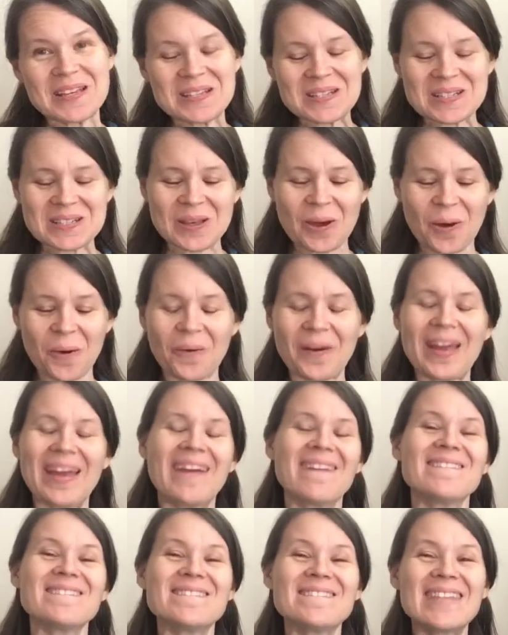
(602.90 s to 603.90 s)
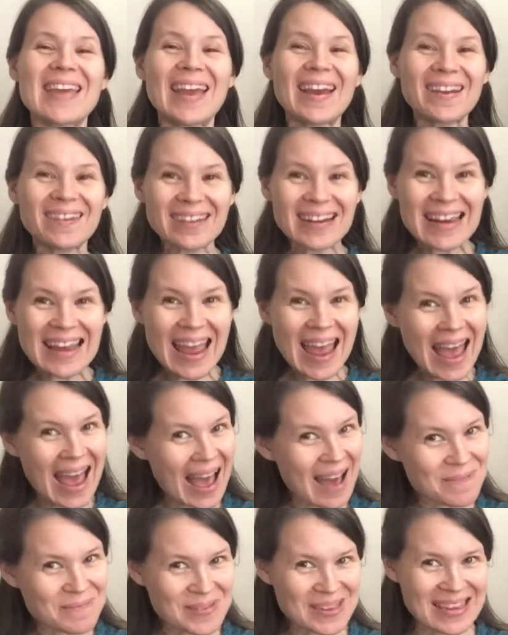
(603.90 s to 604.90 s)
So very
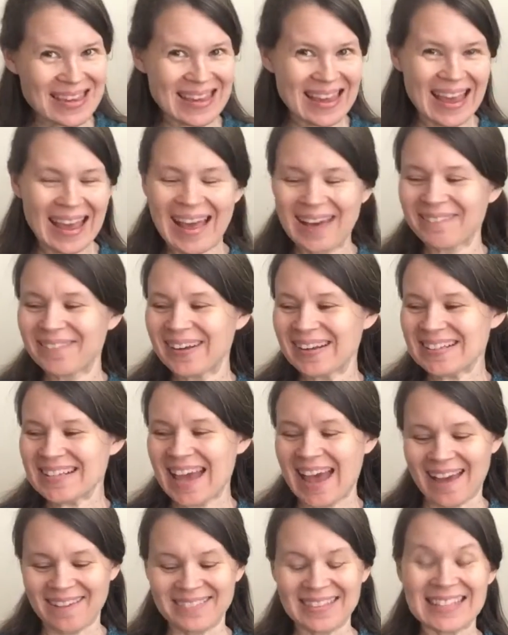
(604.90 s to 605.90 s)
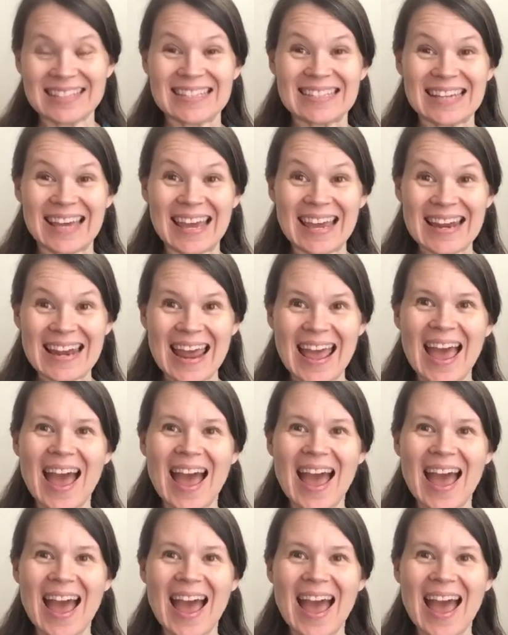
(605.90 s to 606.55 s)
happy to have this done.